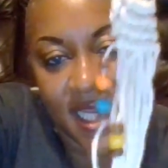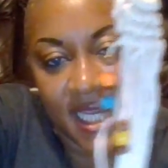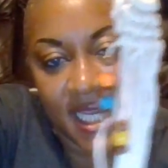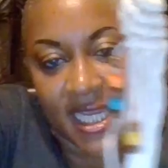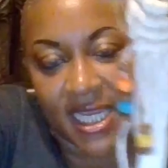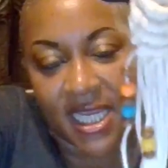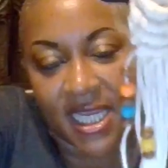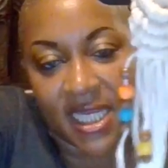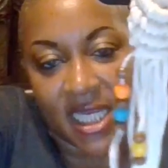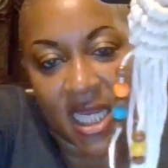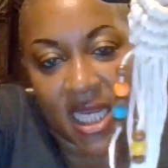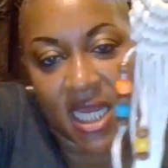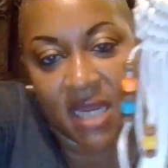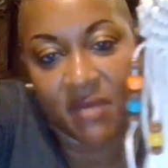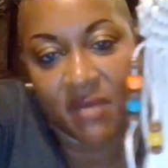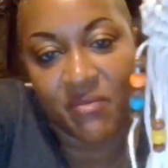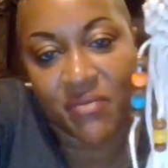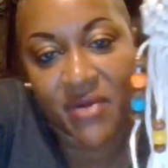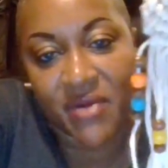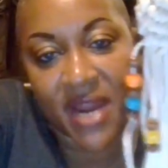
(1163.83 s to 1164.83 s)
in
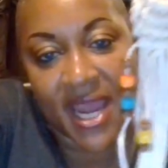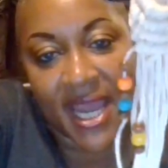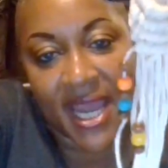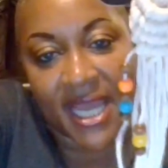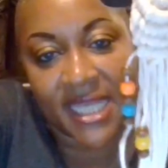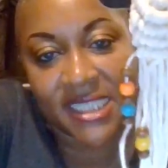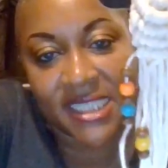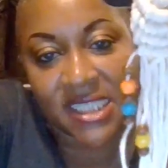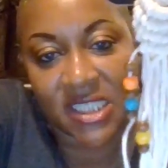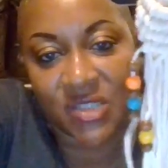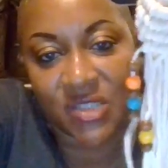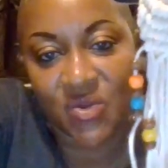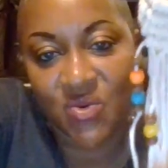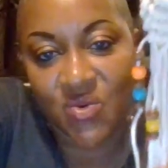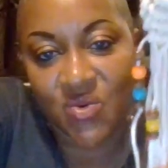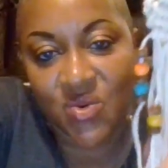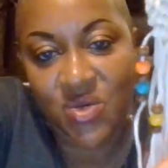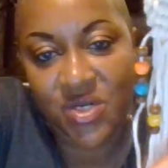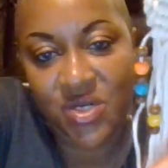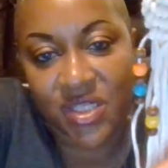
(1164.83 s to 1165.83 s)
brass and
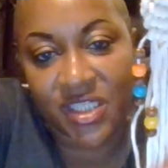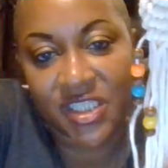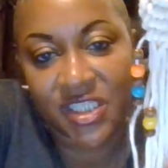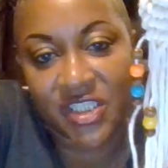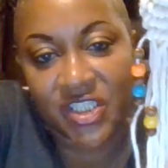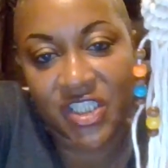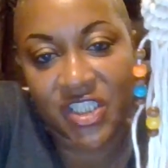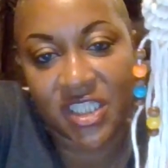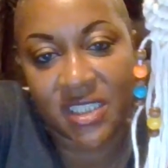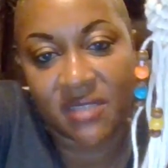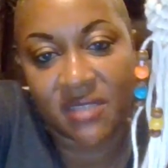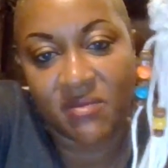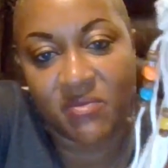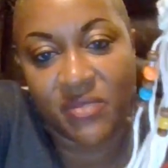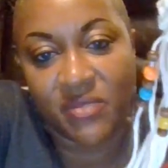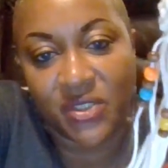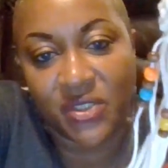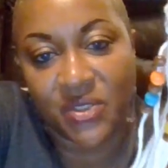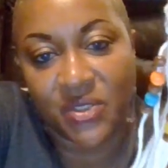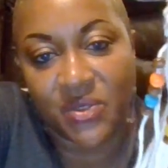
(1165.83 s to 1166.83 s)
orange
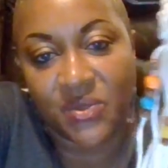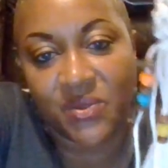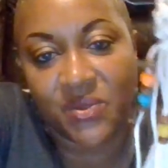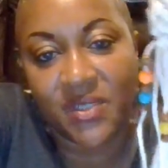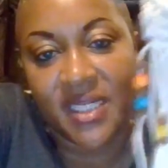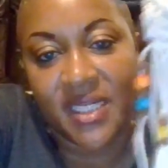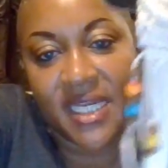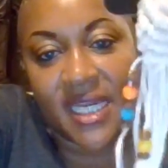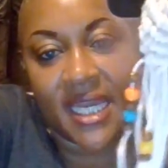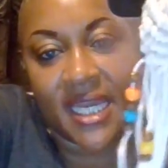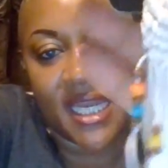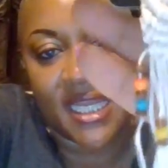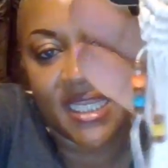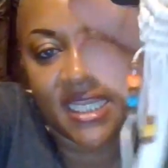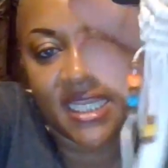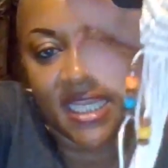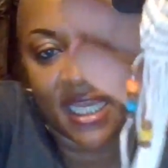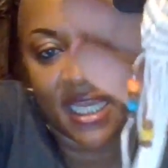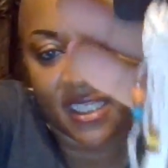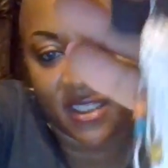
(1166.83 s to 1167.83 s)
and blue
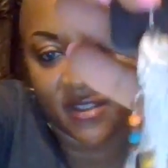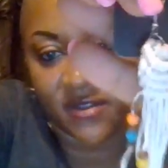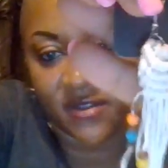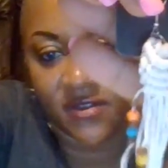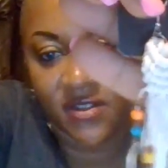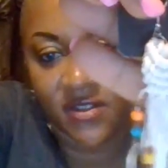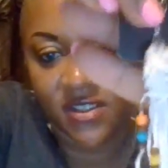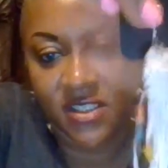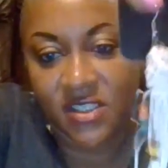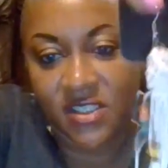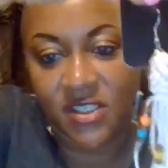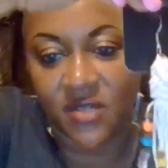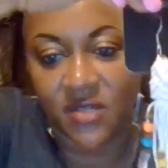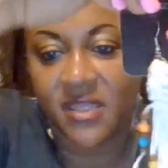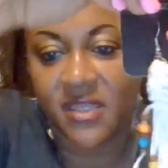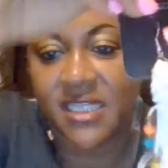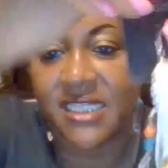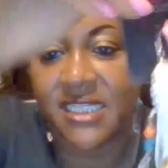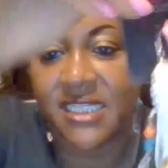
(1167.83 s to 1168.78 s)
and yellow. So